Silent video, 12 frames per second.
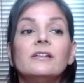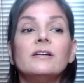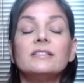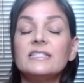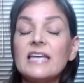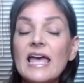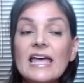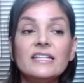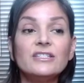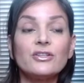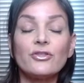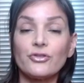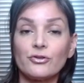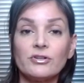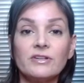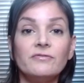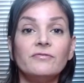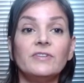10 to 30
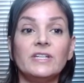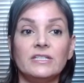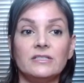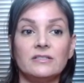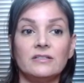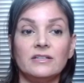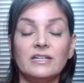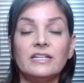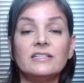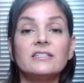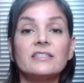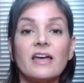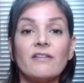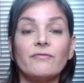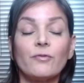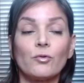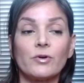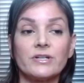feet into that
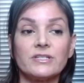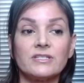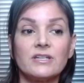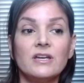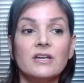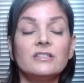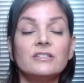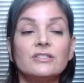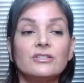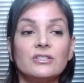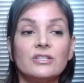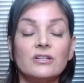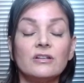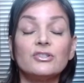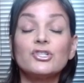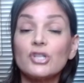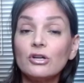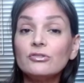forest to
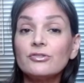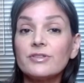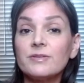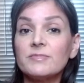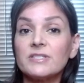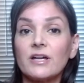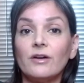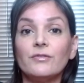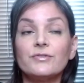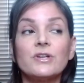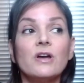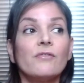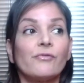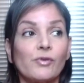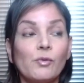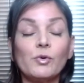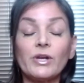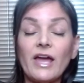shelter themselves
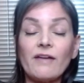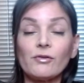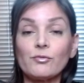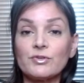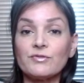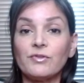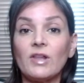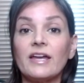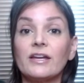from whatever was flying